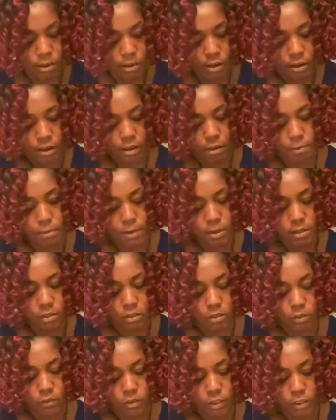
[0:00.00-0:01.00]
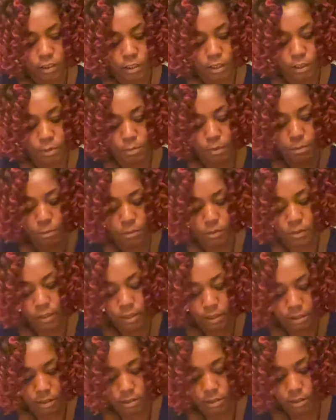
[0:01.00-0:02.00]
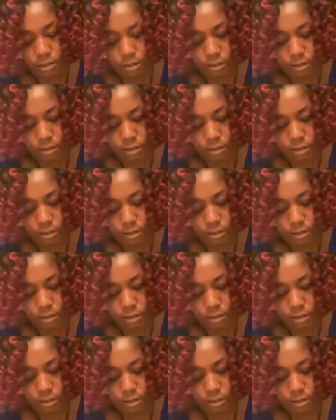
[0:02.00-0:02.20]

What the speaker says: Get a message for Libra, please.